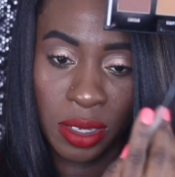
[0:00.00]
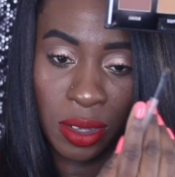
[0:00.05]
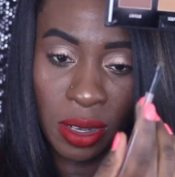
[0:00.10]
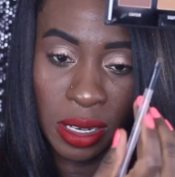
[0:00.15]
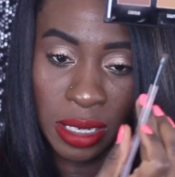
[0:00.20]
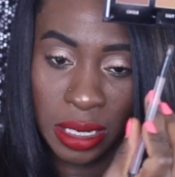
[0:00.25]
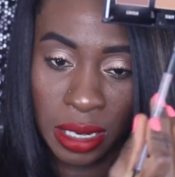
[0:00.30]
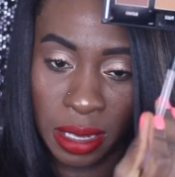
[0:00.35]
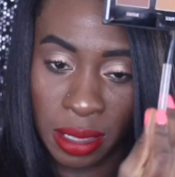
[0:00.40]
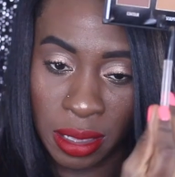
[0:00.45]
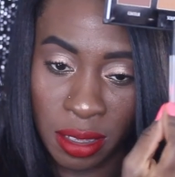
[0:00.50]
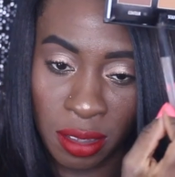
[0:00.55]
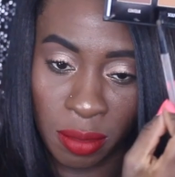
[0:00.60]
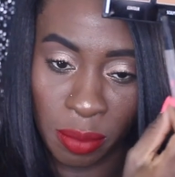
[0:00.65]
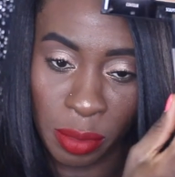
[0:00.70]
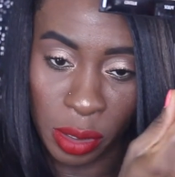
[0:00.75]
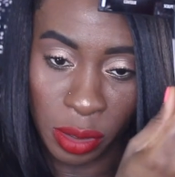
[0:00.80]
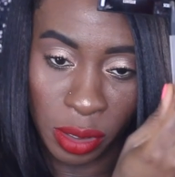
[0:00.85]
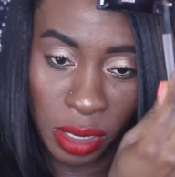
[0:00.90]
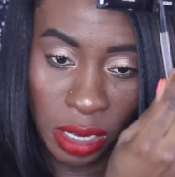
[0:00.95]
So I take this
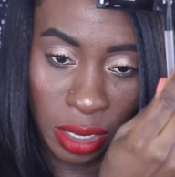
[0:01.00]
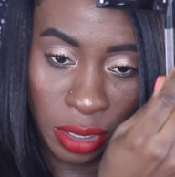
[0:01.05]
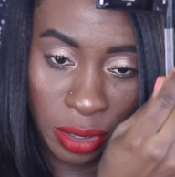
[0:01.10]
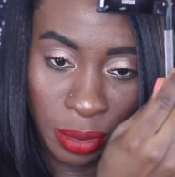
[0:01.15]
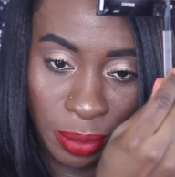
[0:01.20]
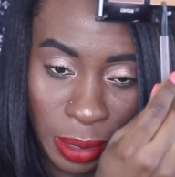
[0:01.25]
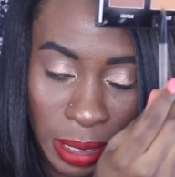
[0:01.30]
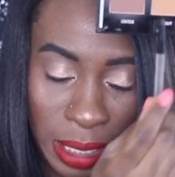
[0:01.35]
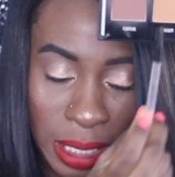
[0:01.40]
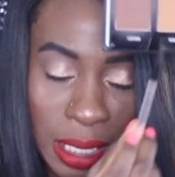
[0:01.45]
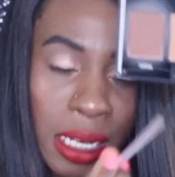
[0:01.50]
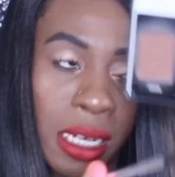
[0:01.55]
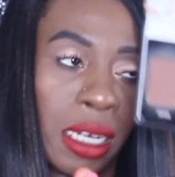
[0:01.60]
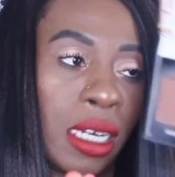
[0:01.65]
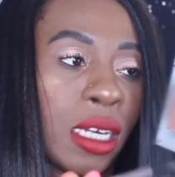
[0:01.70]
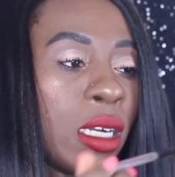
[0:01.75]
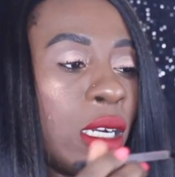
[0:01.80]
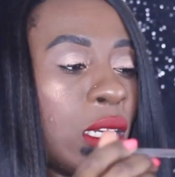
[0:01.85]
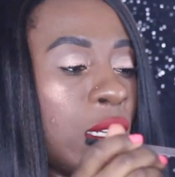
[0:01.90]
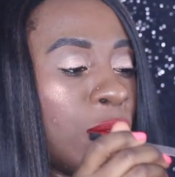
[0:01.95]
middle color right
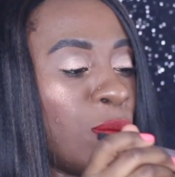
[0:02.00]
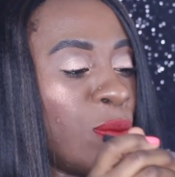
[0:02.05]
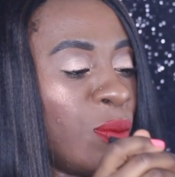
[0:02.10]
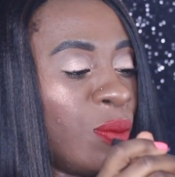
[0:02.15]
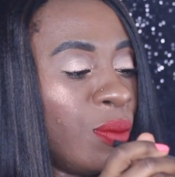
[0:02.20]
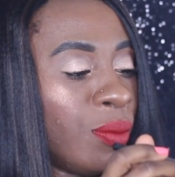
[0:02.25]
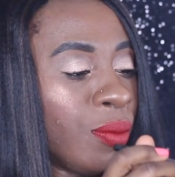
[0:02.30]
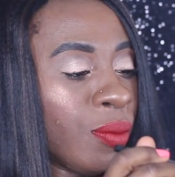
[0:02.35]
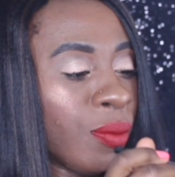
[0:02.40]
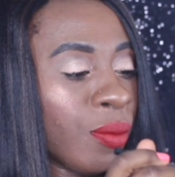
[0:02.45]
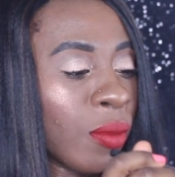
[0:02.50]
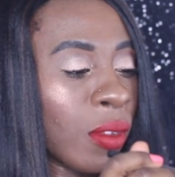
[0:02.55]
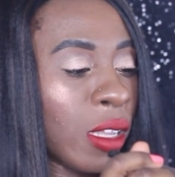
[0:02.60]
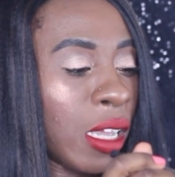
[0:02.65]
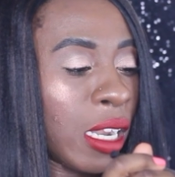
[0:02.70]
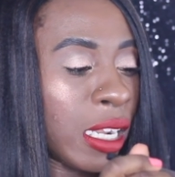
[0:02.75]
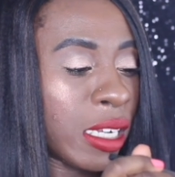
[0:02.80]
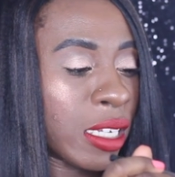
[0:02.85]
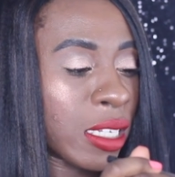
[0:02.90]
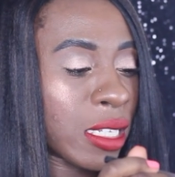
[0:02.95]
here
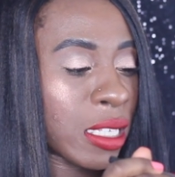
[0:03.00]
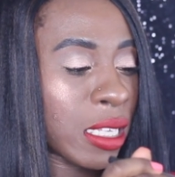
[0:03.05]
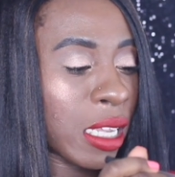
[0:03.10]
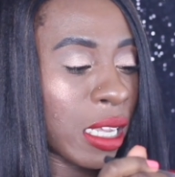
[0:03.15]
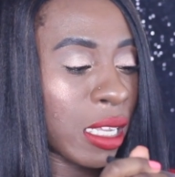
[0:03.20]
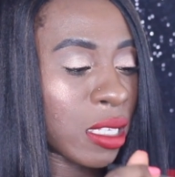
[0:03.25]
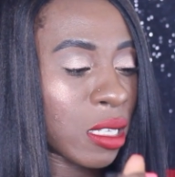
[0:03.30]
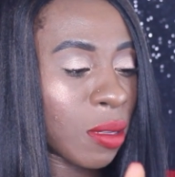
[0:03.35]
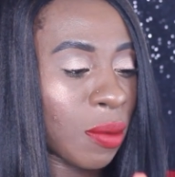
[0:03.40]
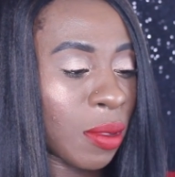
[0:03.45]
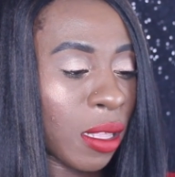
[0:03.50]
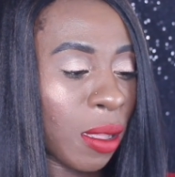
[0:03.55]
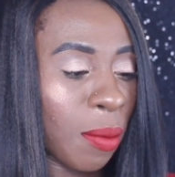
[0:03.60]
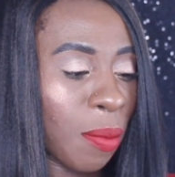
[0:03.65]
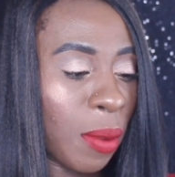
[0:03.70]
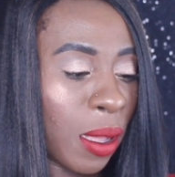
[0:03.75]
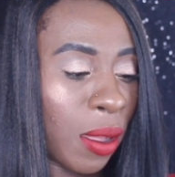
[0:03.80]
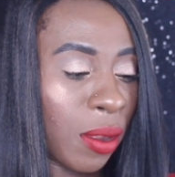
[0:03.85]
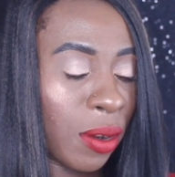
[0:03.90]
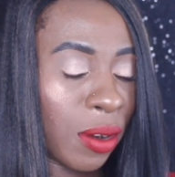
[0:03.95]
and I just take some of
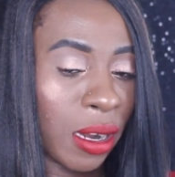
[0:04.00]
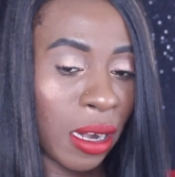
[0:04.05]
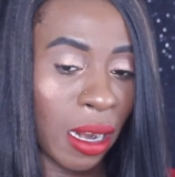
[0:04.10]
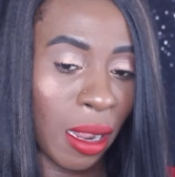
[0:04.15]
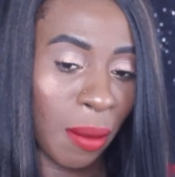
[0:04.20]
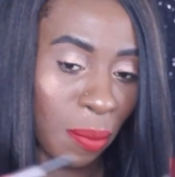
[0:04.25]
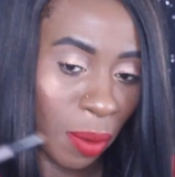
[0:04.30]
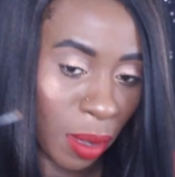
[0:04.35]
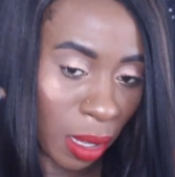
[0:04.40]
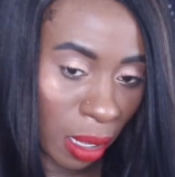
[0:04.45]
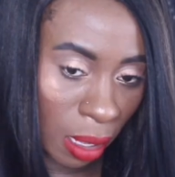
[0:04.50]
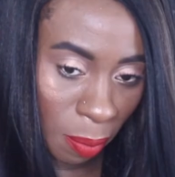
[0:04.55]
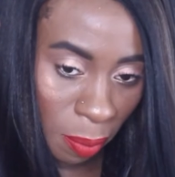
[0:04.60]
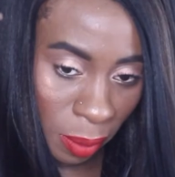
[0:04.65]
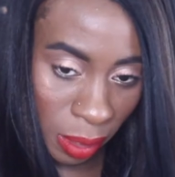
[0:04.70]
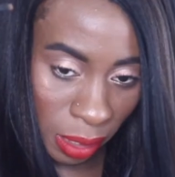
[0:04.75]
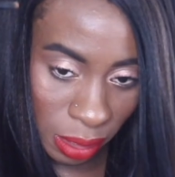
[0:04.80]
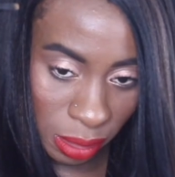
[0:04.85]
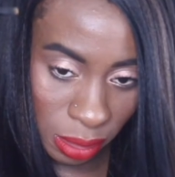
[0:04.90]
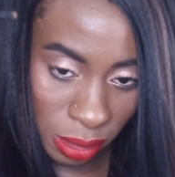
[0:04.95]
that powder and I pop
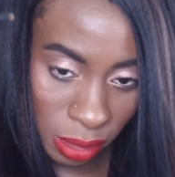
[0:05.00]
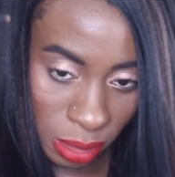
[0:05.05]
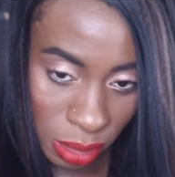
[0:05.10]
it